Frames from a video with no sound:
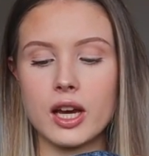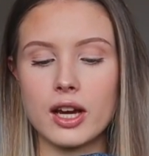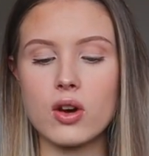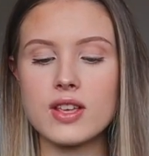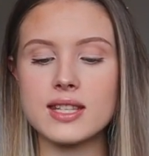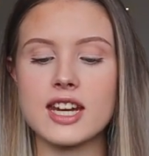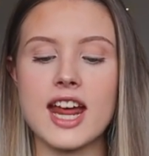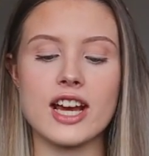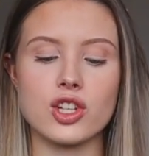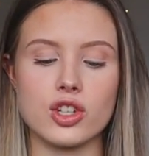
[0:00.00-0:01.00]
I got this in an
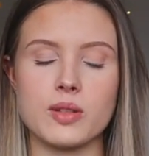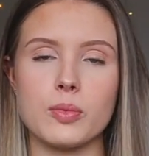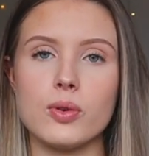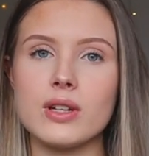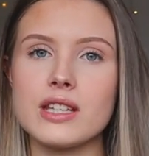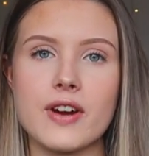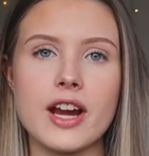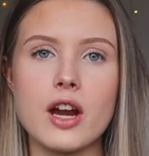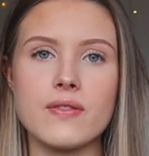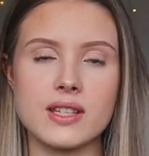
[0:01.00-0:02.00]
extra small. It's
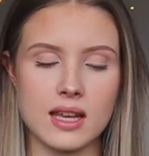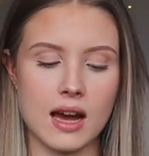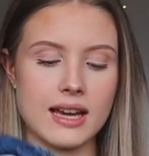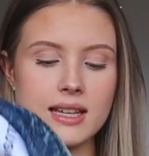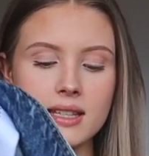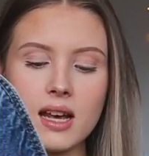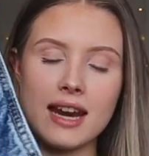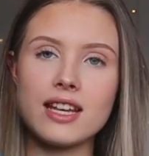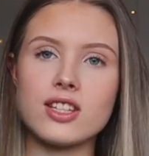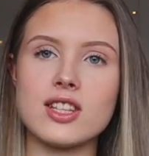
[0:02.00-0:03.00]
very oversized,
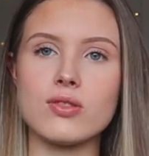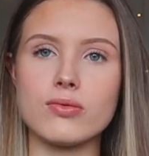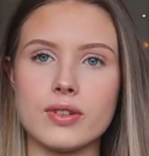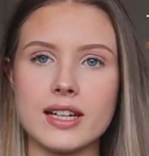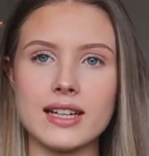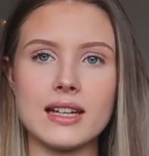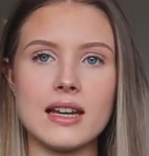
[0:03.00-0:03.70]
and it is this really